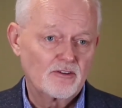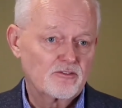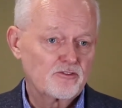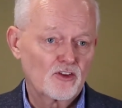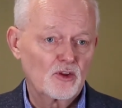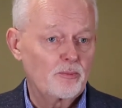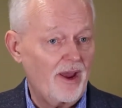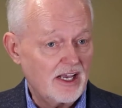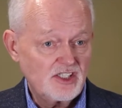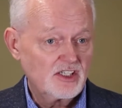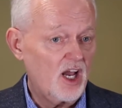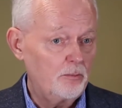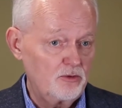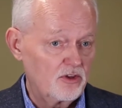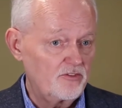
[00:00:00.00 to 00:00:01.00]
for the past
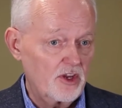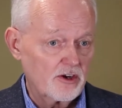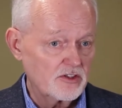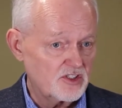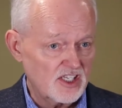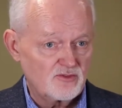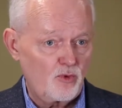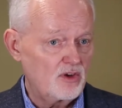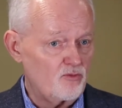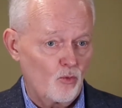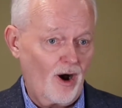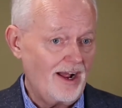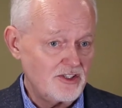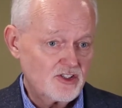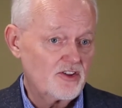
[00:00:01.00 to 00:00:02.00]
couple of years, as we've
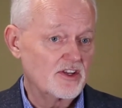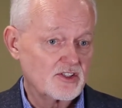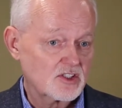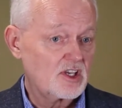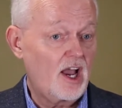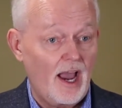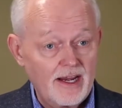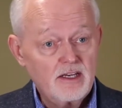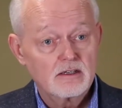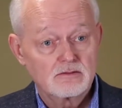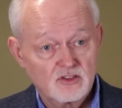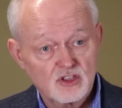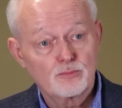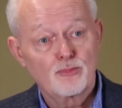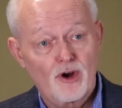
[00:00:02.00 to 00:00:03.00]
watched this kind of
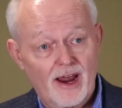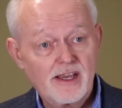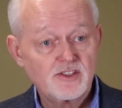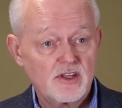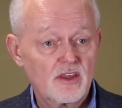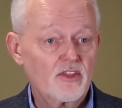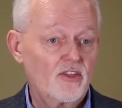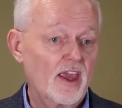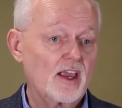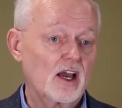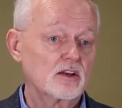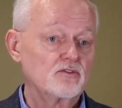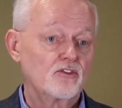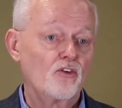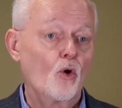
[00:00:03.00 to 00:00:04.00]
surprising thing
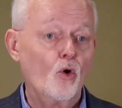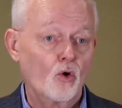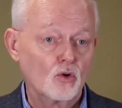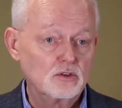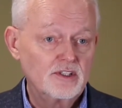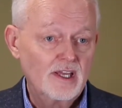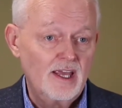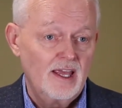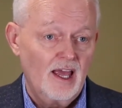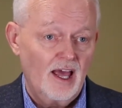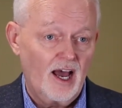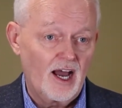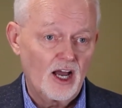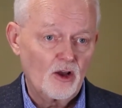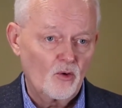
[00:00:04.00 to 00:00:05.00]
unfold,
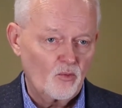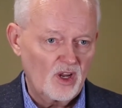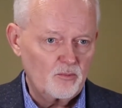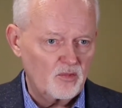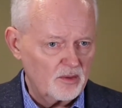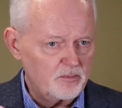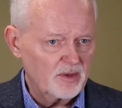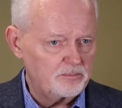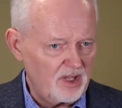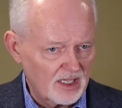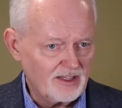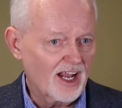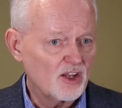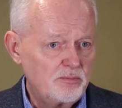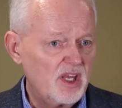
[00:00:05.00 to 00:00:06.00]
a
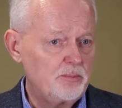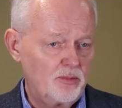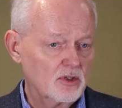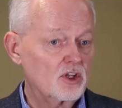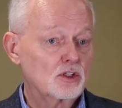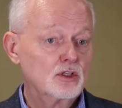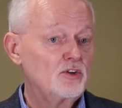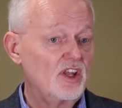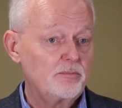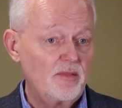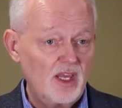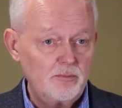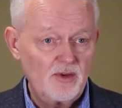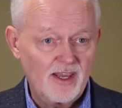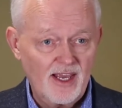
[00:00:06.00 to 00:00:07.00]
lot of people, including
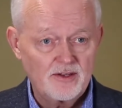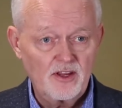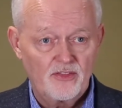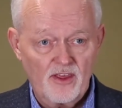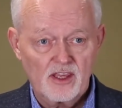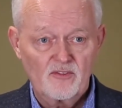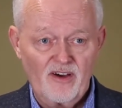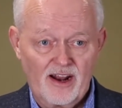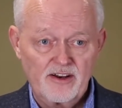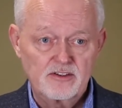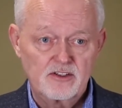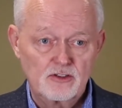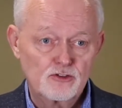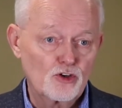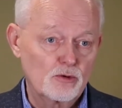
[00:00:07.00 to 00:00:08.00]
me, began to think about
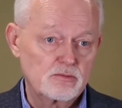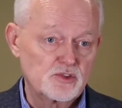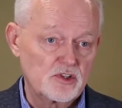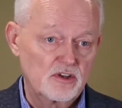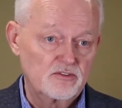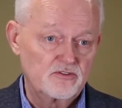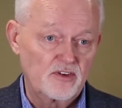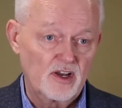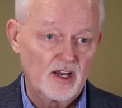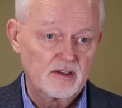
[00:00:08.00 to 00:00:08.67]
it in terms of